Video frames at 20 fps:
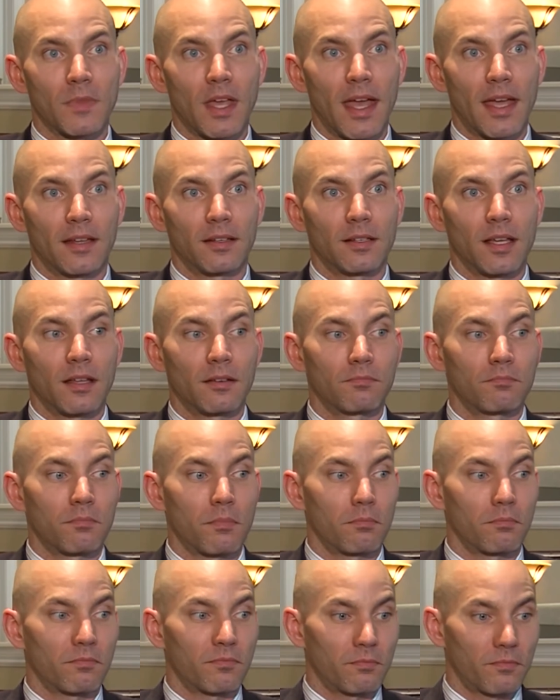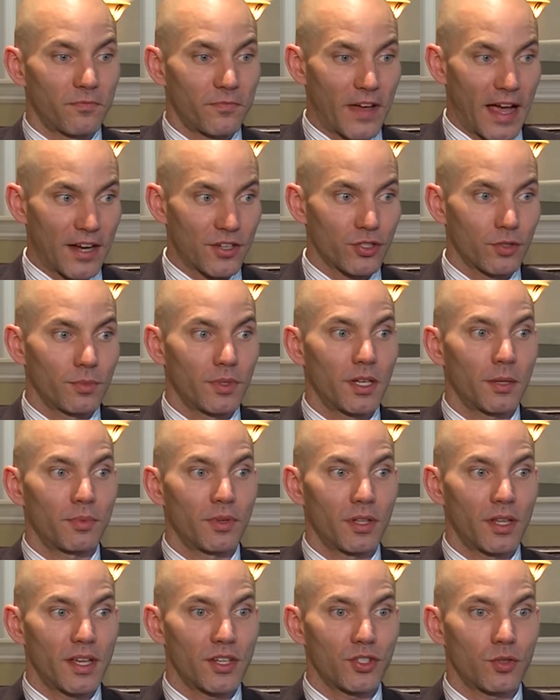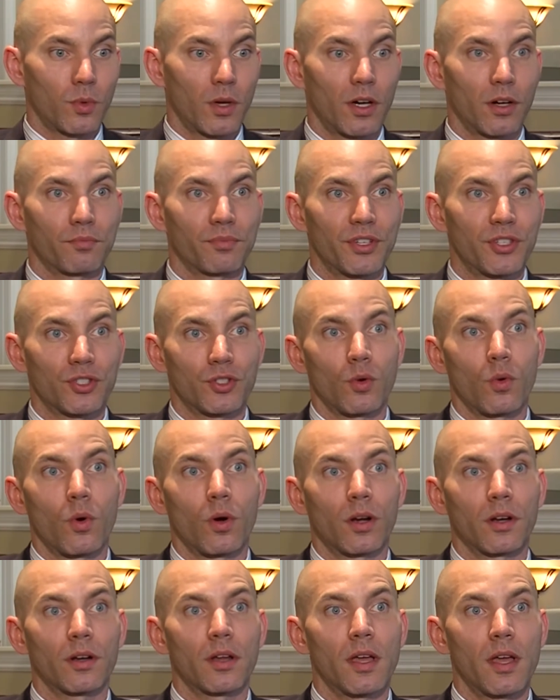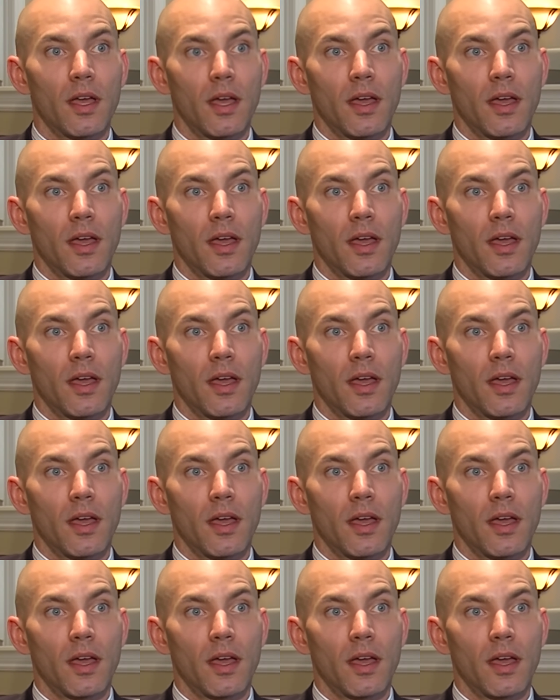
And fascial manipulation will help restore